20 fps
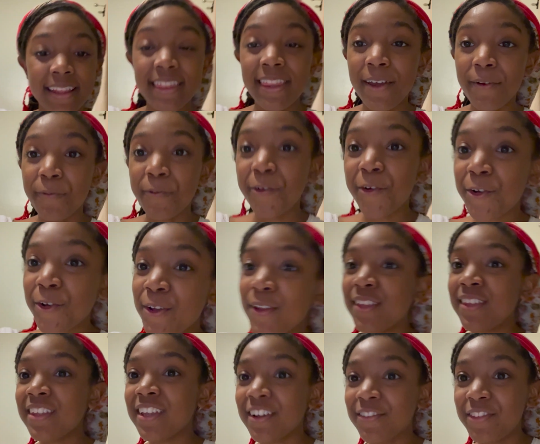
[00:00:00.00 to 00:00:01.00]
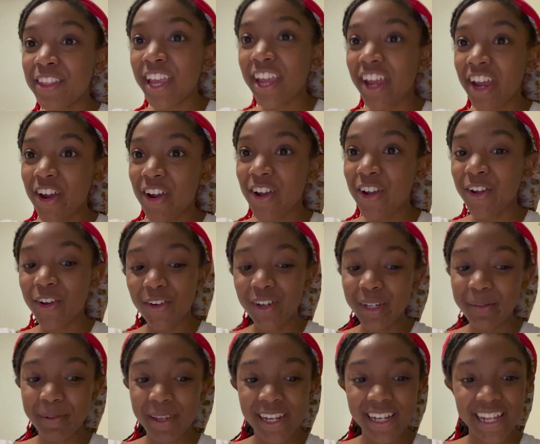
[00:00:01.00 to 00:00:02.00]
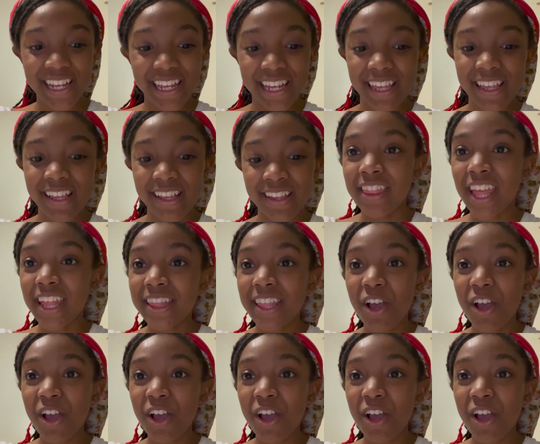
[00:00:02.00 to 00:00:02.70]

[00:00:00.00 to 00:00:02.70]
The rules of their agreement is that